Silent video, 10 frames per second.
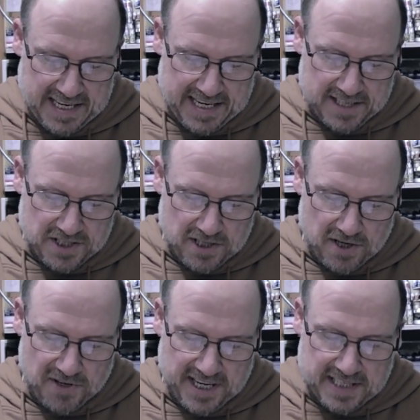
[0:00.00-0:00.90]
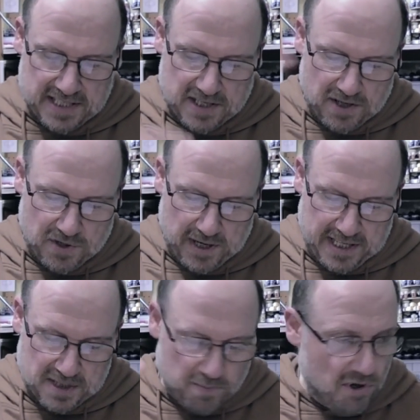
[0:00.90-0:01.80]
and Toulouse needs to
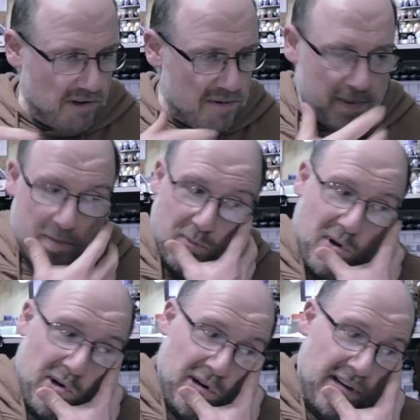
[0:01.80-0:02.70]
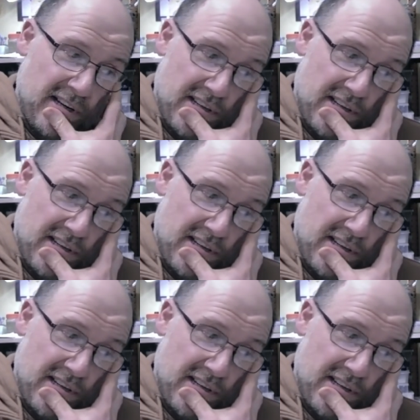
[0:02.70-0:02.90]
explore a bit more